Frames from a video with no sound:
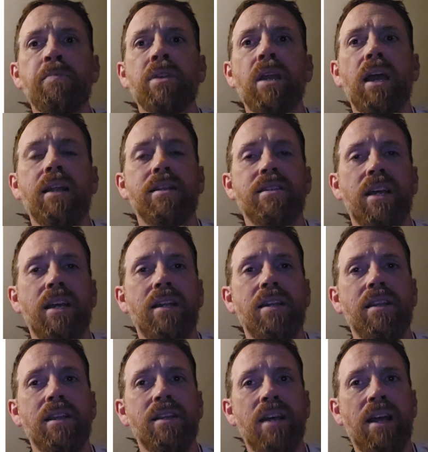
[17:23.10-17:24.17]
And
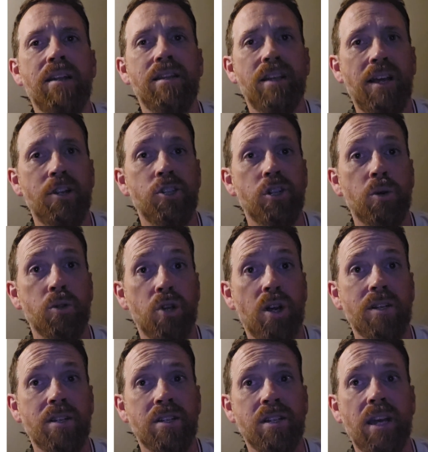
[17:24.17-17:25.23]
the agent goes
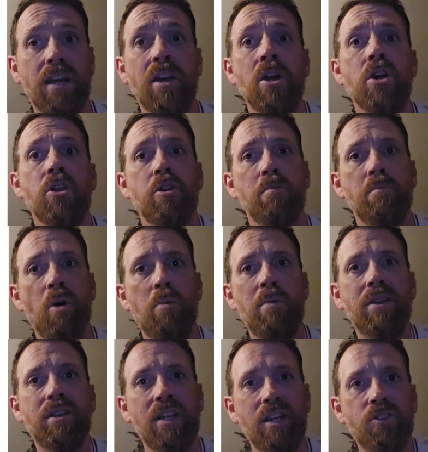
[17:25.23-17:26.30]
on to say, the
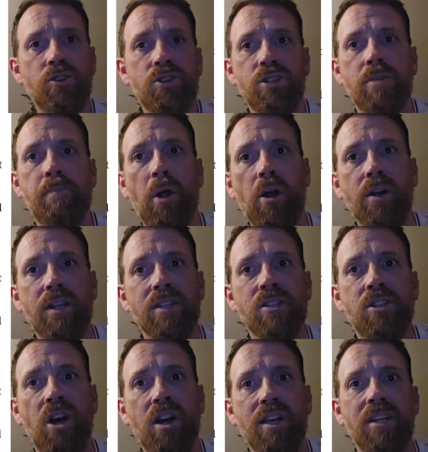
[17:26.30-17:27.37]
moment the interested party is
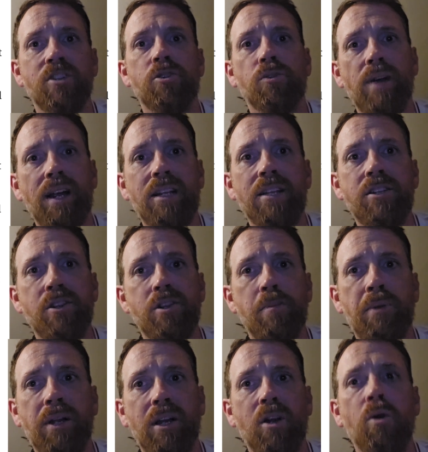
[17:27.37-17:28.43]
talking directly to the
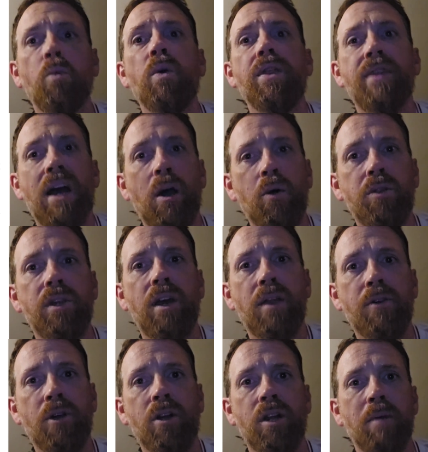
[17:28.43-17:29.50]
player without the
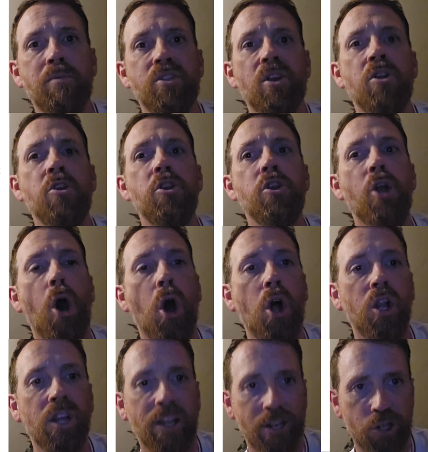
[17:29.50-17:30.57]
other club's
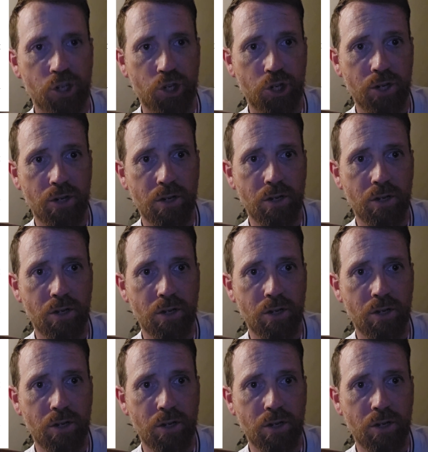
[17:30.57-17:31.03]
knowledge,